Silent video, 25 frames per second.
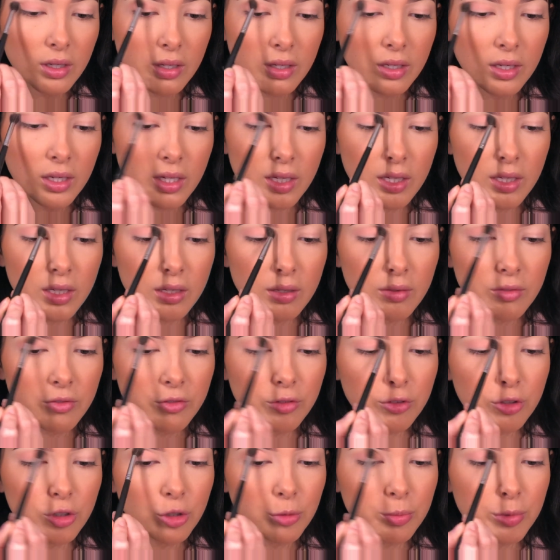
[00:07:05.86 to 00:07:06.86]
get
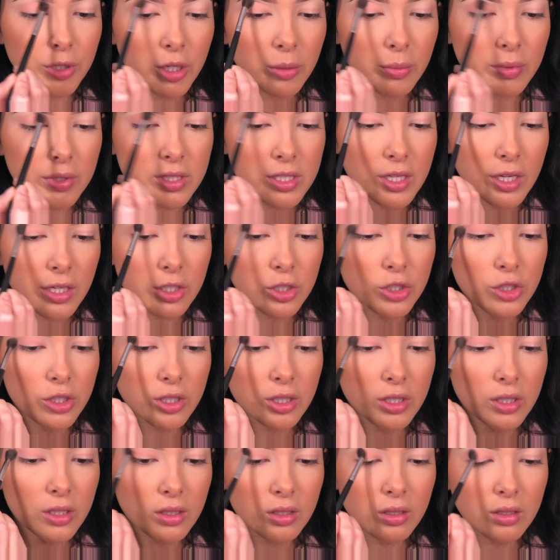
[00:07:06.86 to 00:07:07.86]
full
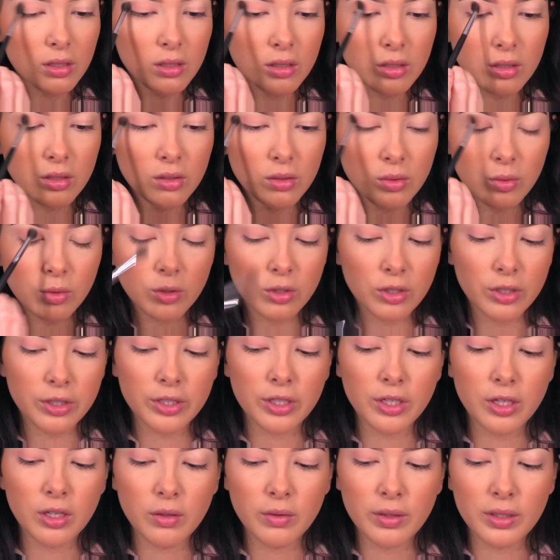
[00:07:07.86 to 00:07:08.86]
pigmentation, or
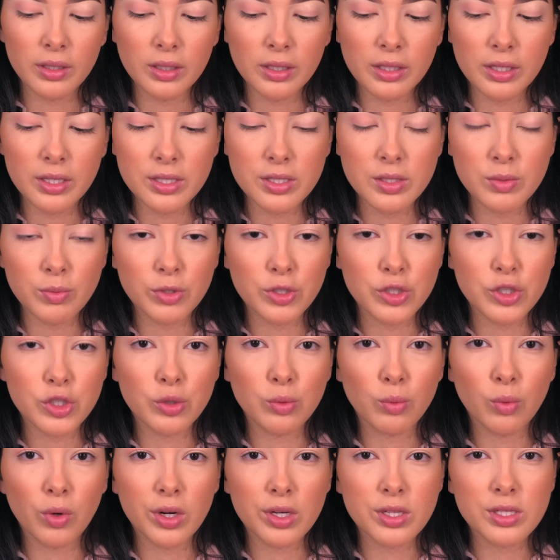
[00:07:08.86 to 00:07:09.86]
you know, at least what
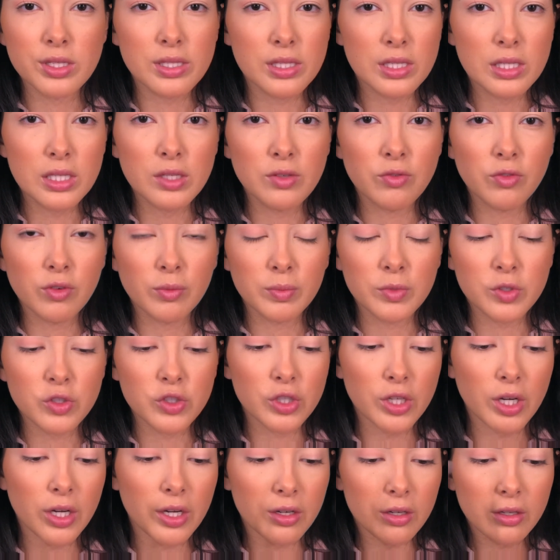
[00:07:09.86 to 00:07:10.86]
you want to see from the
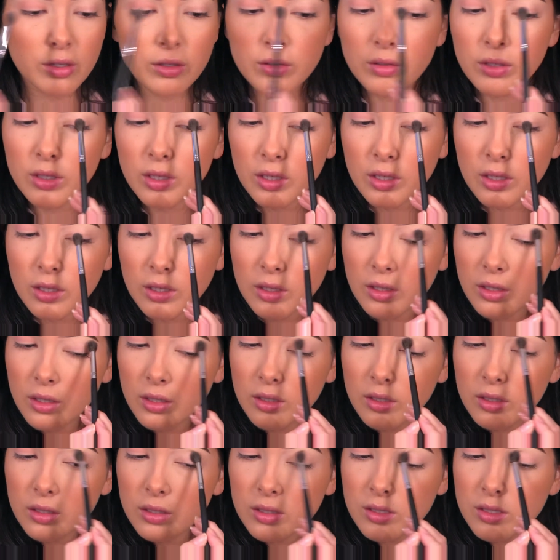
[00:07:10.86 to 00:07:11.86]
shadow.
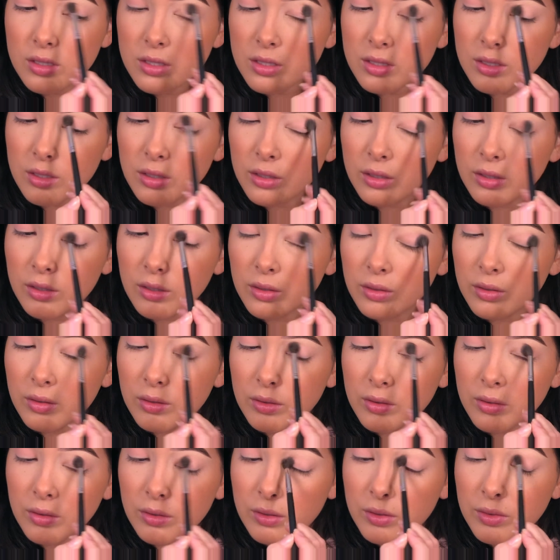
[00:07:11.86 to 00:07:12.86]
So
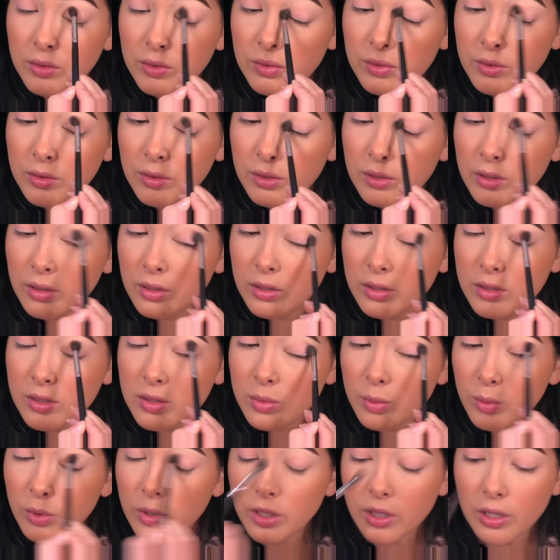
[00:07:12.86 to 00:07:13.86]

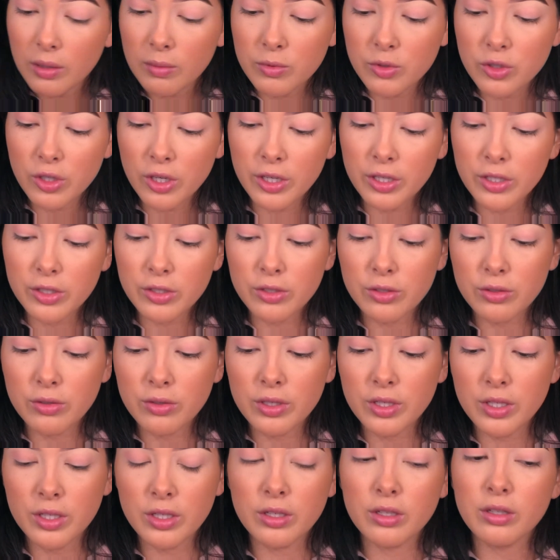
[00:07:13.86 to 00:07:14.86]
that's what I'm trying to do
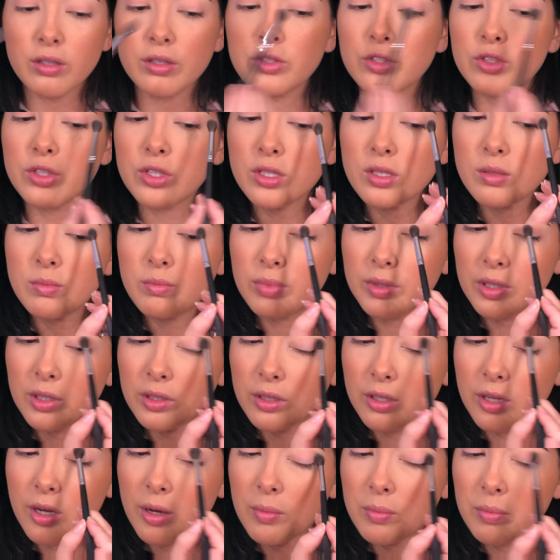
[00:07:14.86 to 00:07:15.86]
here, is just
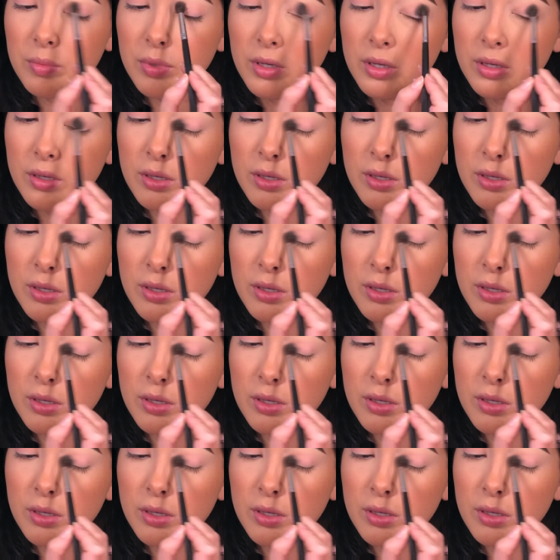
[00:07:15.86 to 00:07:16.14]
build up